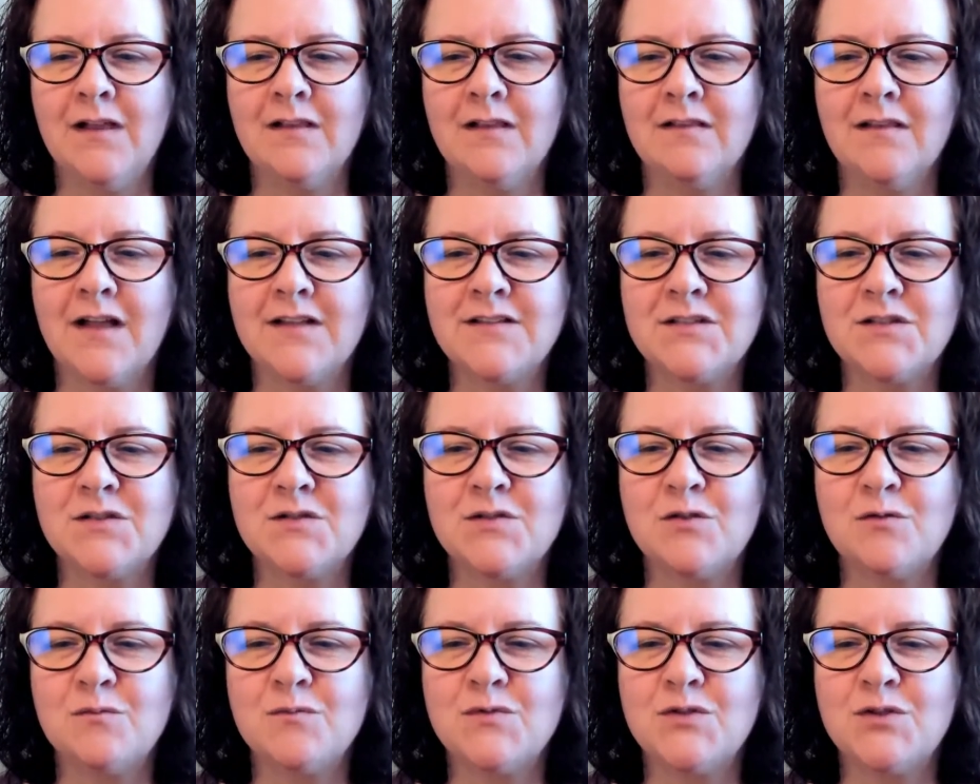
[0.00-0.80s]
Lots of
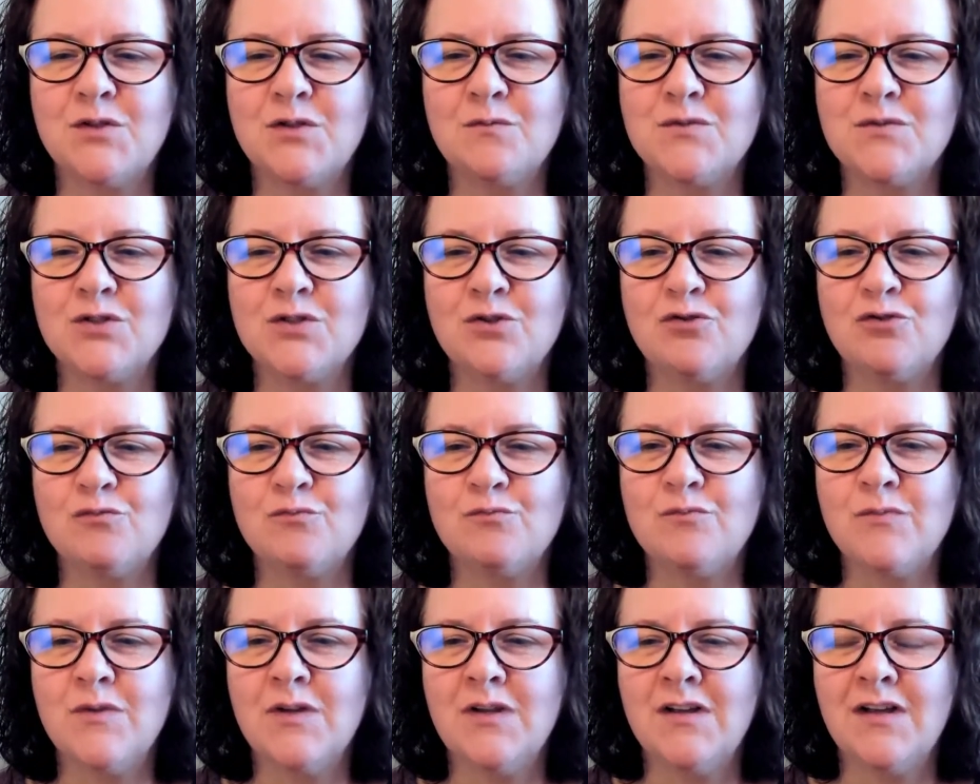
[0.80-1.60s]

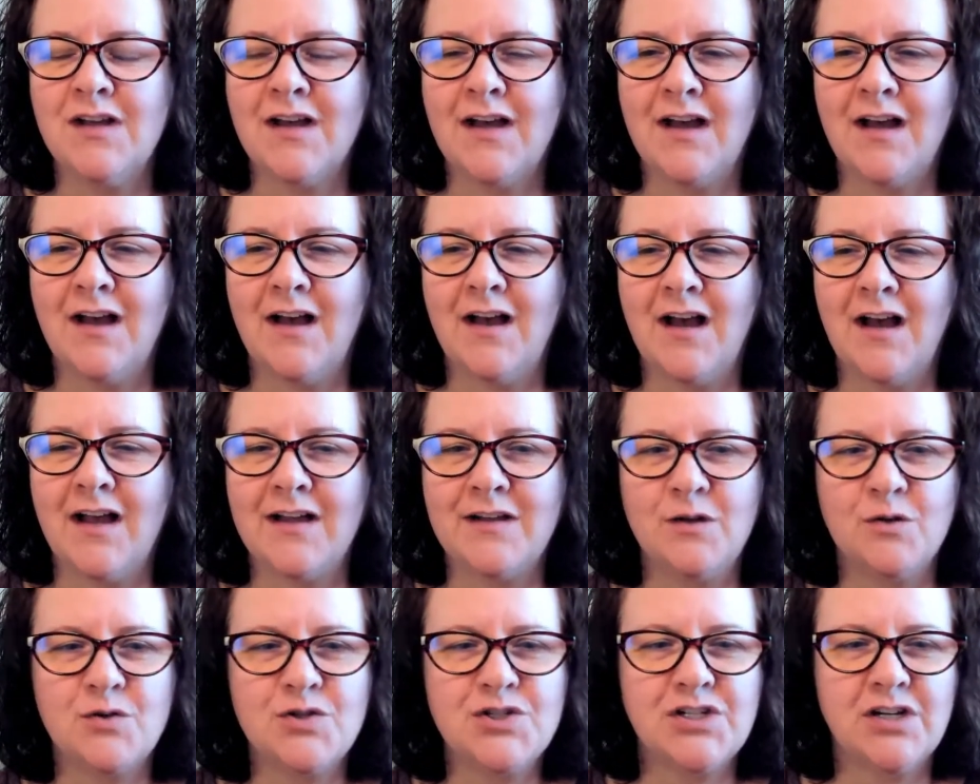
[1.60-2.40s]
Zoom. I
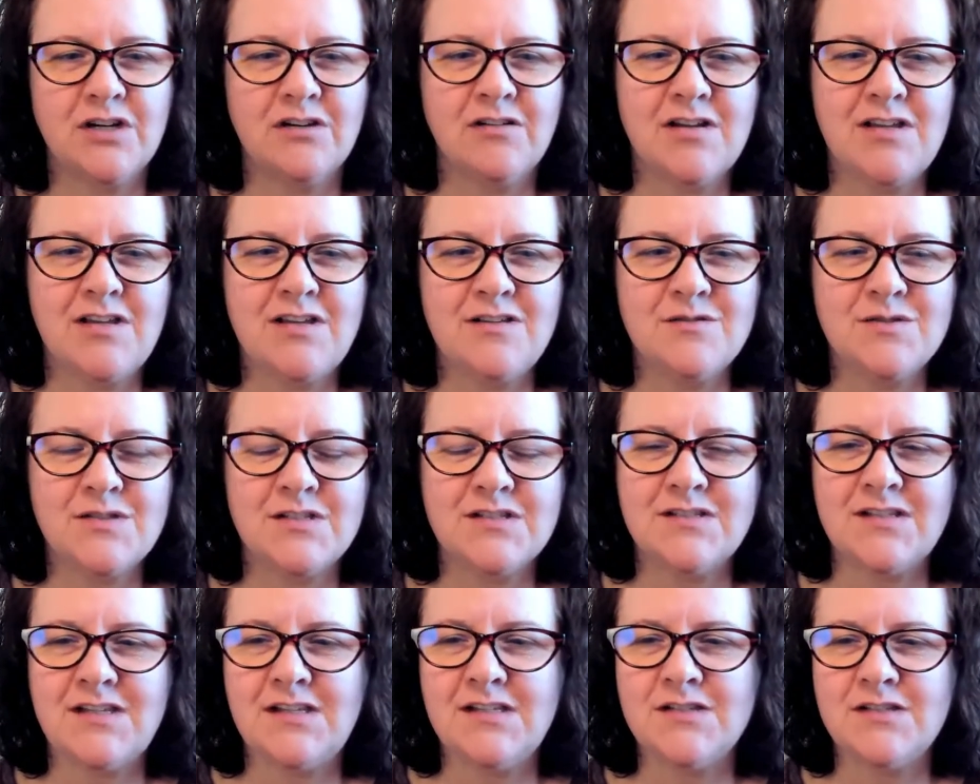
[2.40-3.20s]
know Sherry
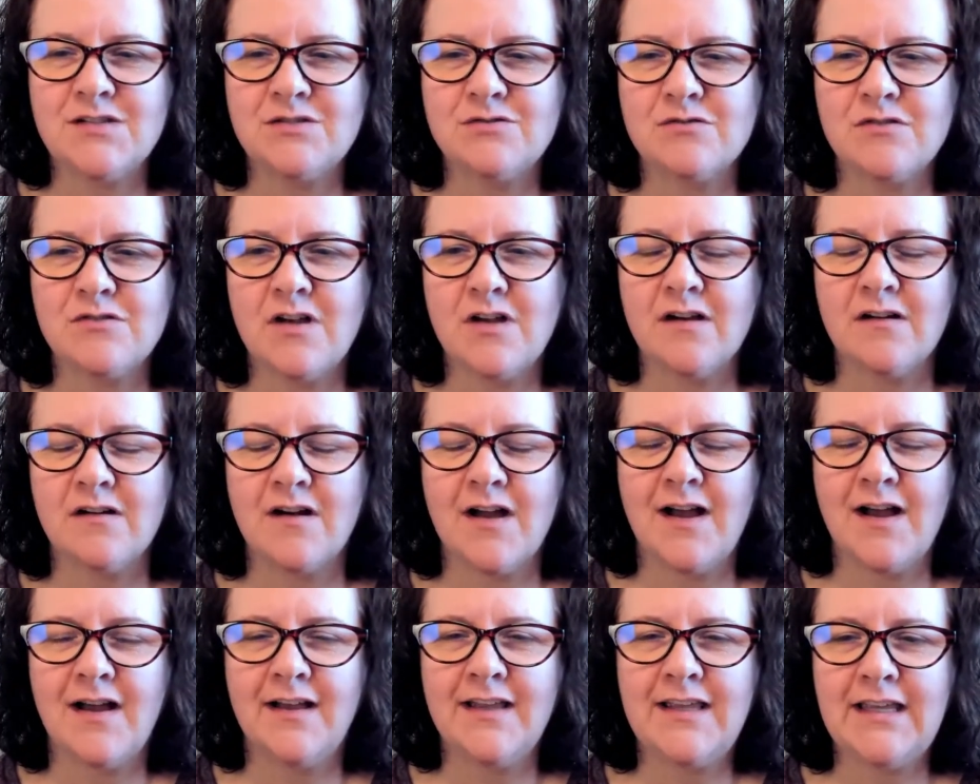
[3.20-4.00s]
uses
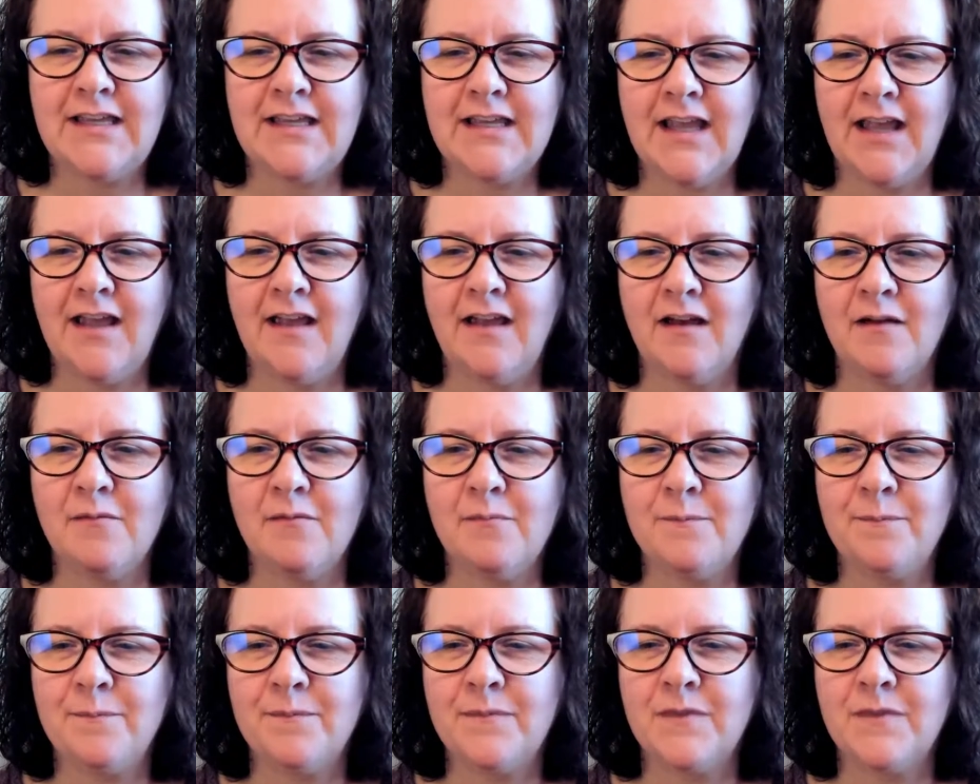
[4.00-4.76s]
Ecamm.